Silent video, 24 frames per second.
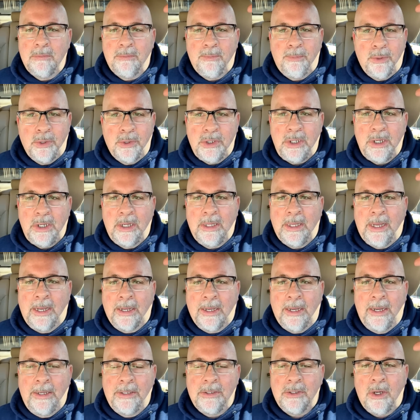Appreciate that,
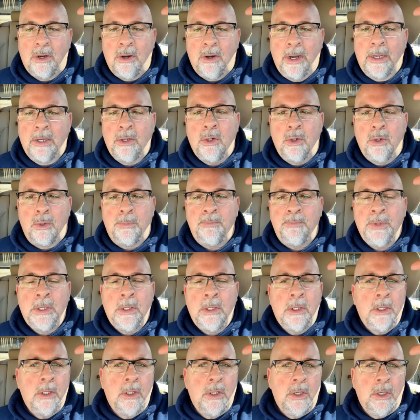guys. All right, cool.
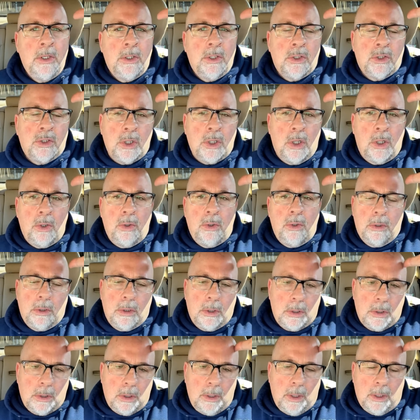So,
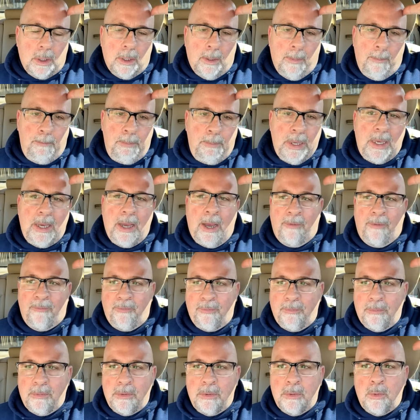
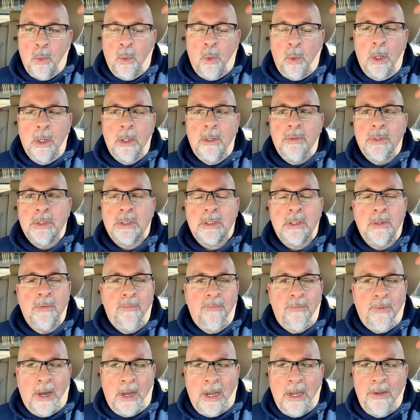BF, one of the
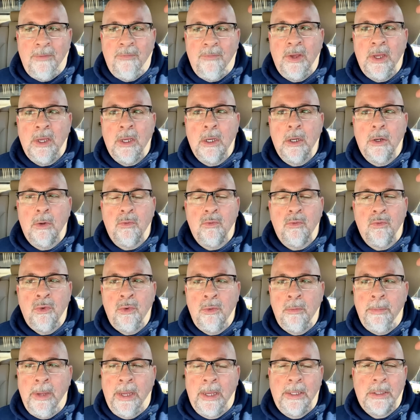surviving
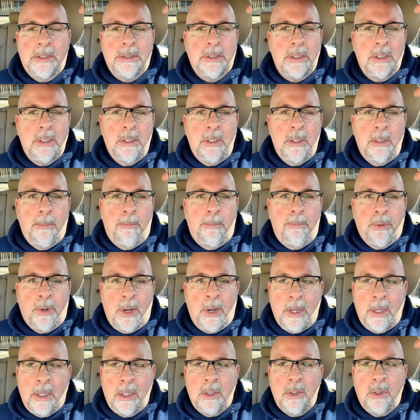roommates in the
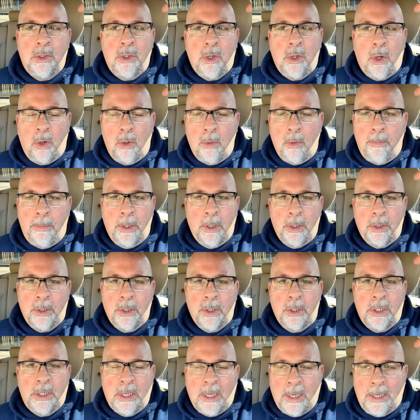Bryan
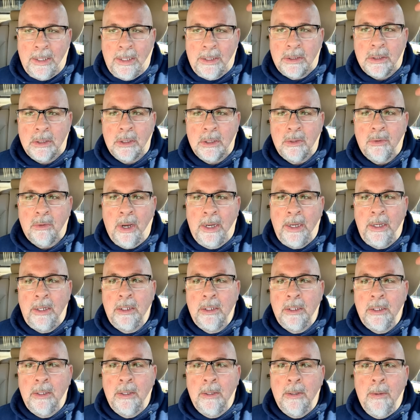Kohberger case, right?
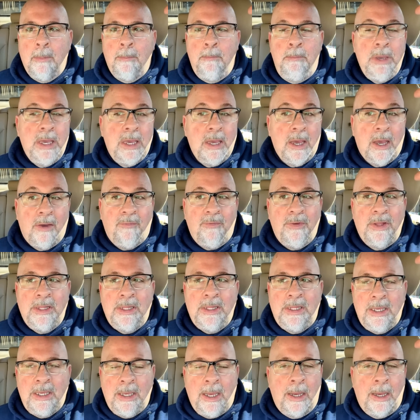BF
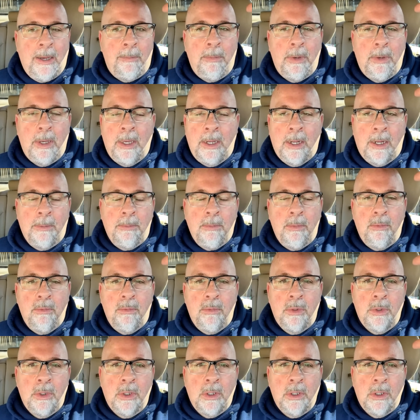and DM. And
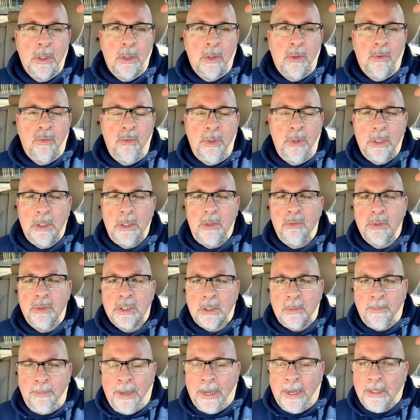I'm really
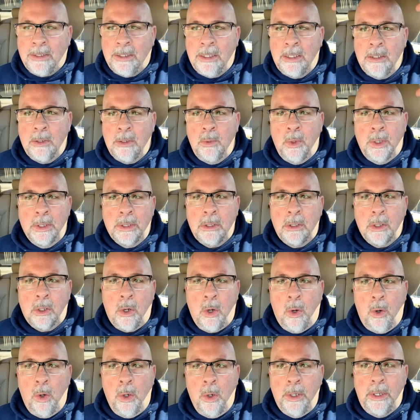respecting what the
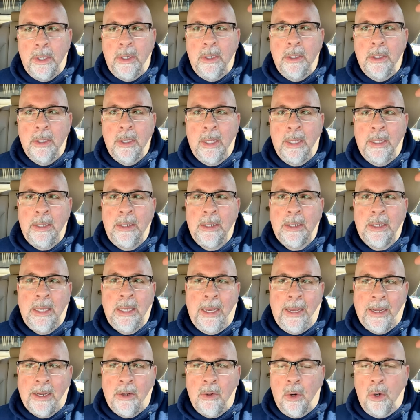court and the
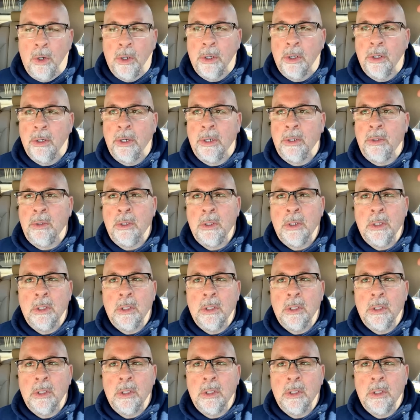gag order, and,